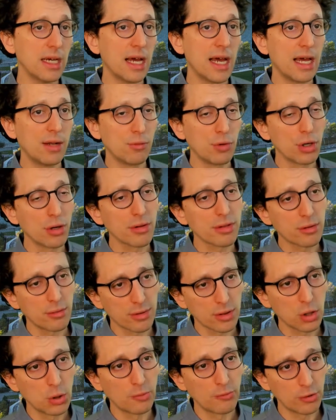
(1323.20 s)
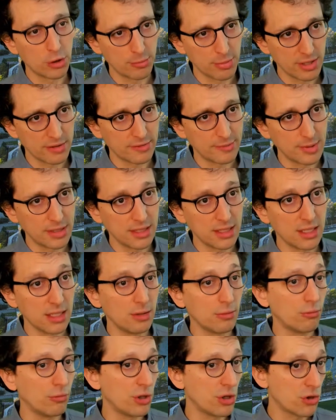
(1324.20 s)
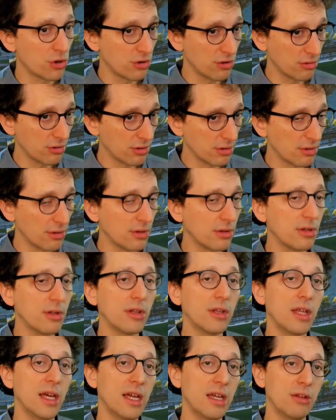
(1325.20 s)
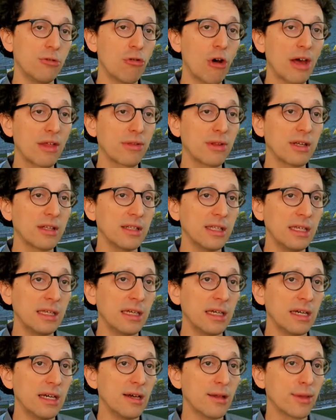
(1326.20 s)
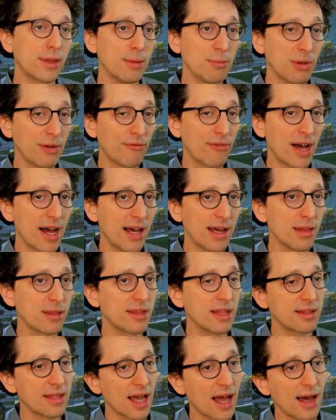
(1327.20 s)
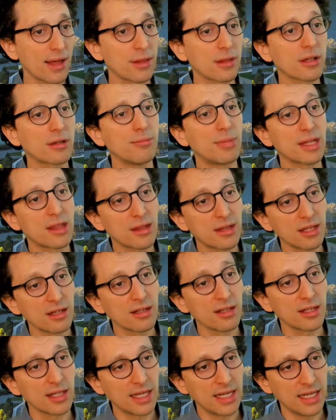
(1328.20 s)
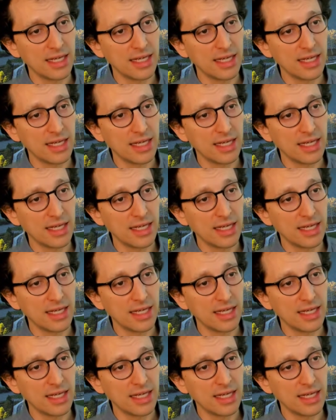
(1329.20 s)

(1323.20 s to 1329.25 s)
and we also assume full observability, which drastically simplifies the task, but still